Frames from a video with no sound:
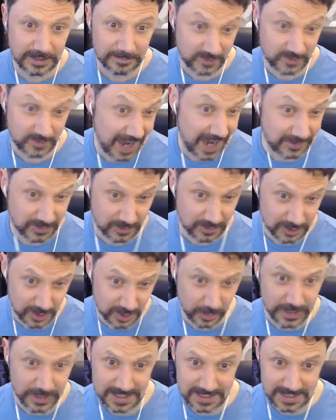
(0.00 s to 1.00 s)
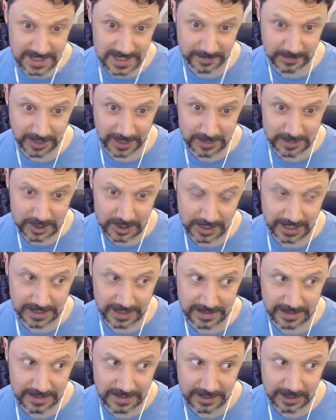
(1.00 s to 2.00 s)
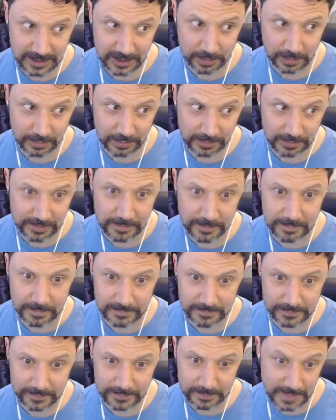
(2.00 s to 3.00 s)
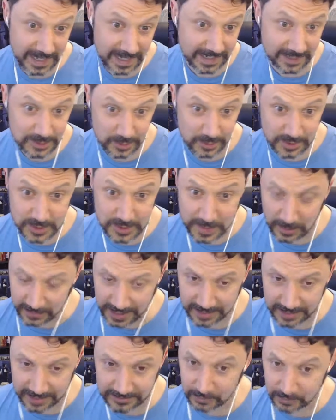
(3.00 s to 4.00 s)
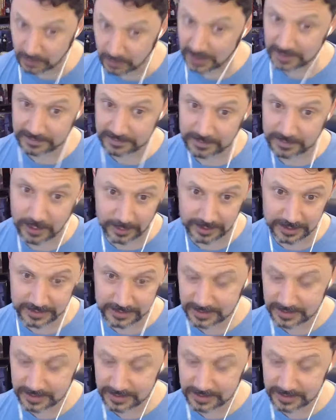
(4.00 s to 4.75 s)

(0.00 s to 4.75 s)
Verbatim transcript: tactical choices sometimes like you know the mage or the spellcaster running forward